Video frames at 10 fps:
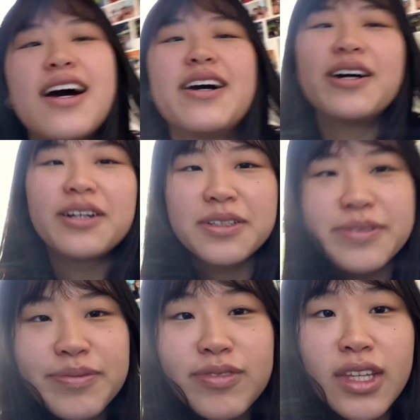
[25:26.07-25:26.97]

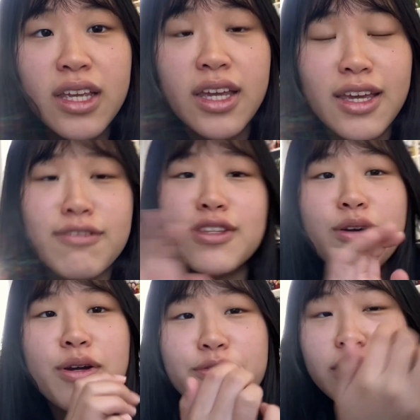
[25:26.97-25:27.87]
Even though
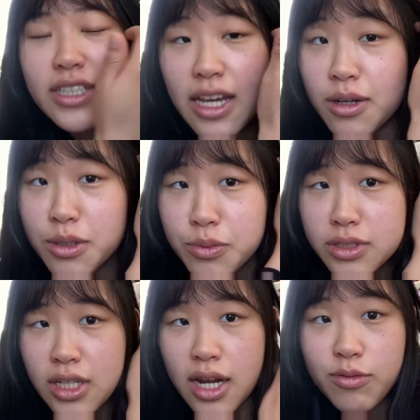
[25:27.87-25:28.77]
our first encounter
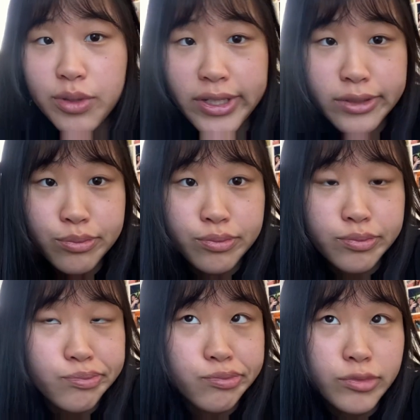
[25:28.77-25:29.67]
was kind of weird,
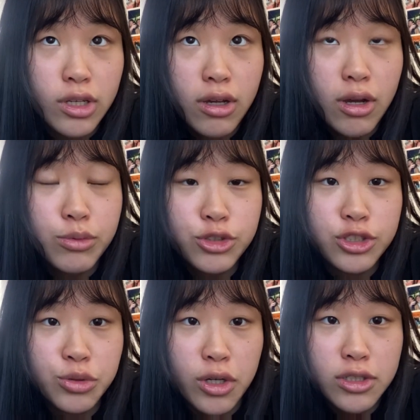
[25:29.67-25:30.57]
I was
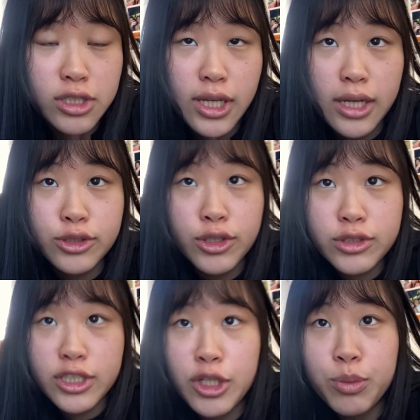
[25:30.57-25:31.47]
just drunkenly asking
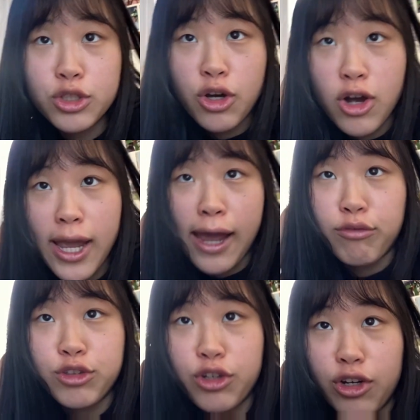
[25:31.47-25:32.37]
to keep your dog
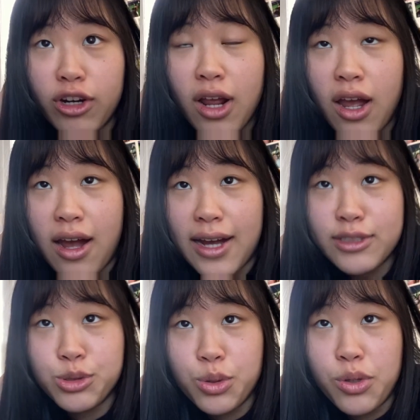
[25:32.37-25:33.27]
after I
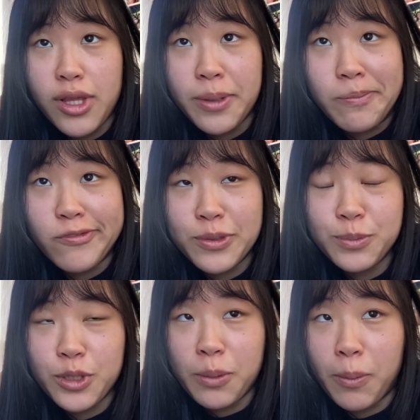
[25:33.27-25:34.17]
stole him from
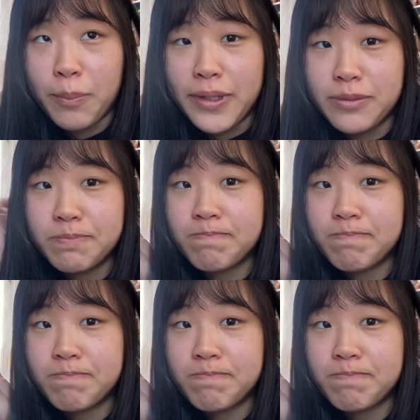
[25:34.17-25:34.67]
your apartment.